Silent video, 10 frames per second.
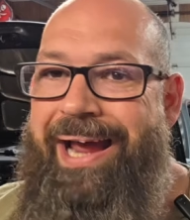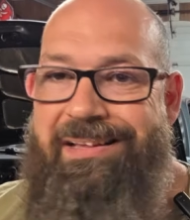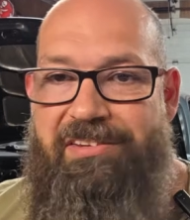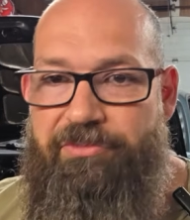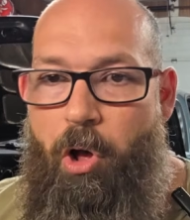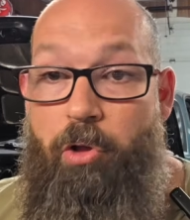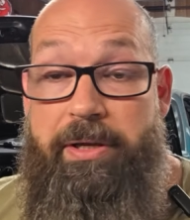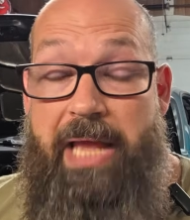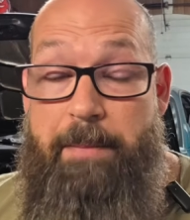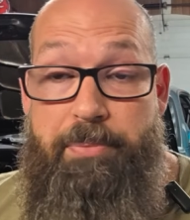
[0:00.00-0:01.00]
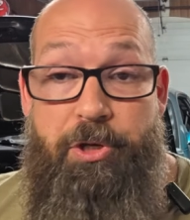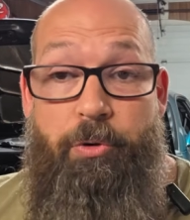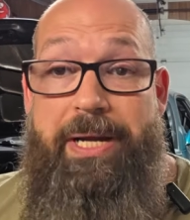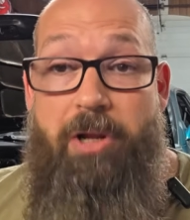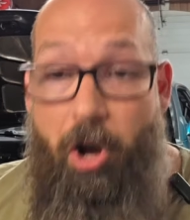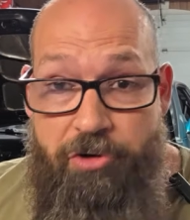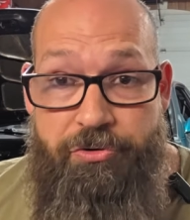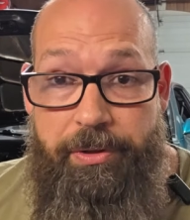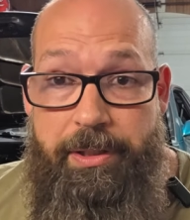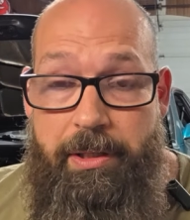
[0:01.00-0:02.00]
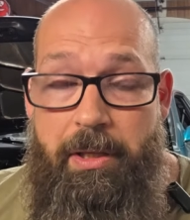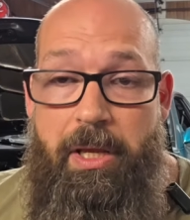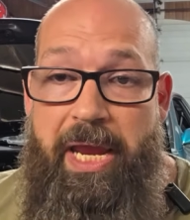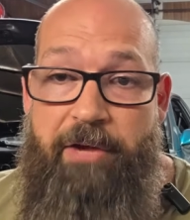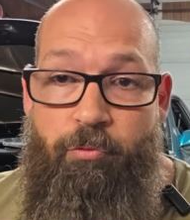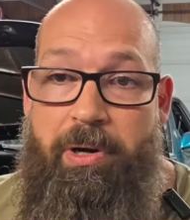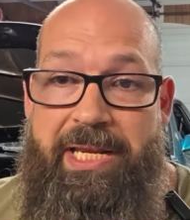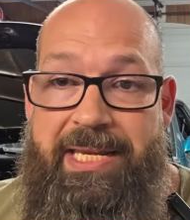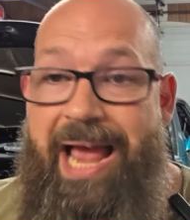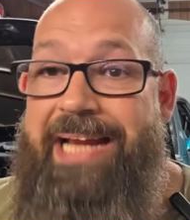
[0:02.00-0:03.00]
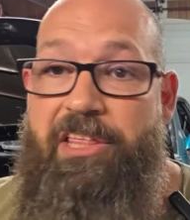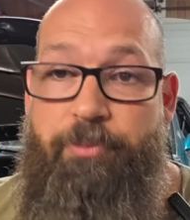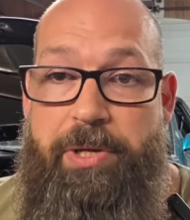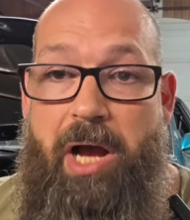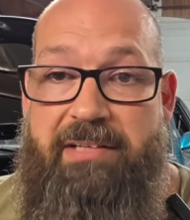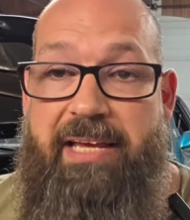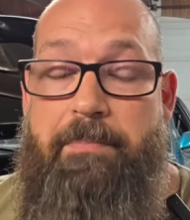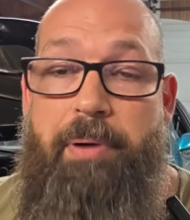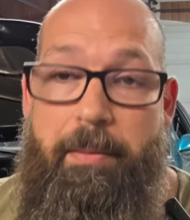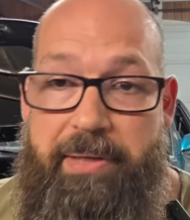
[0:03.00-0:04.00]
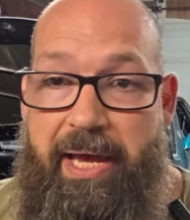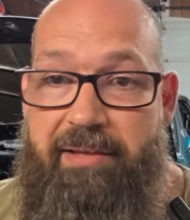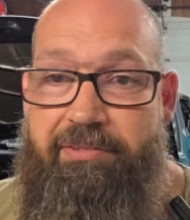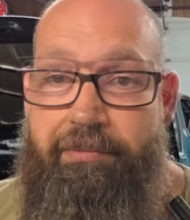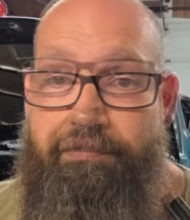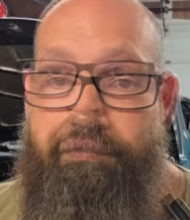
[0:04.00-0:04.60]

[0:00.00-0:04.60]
installing a Pure 800 and running 93 octane pump gas.